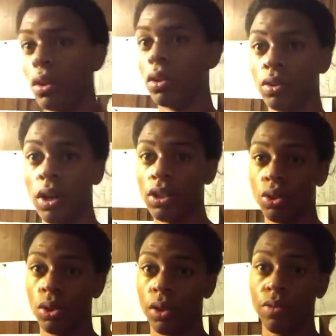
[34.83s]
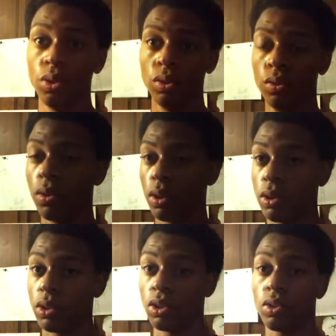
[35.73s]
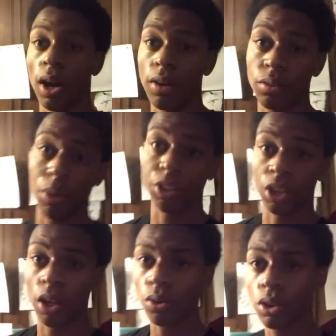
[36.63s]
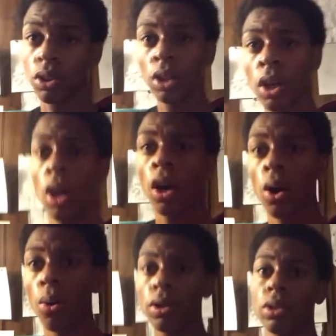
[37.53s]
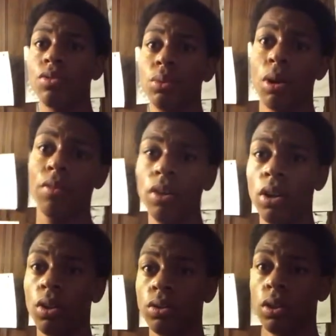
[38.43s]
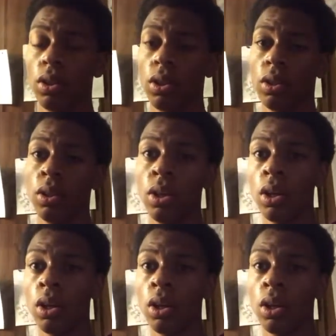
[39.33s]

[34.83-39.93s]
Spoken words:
Or you're not sure if you want to subscribe to my channel, just watch a few of my videos and then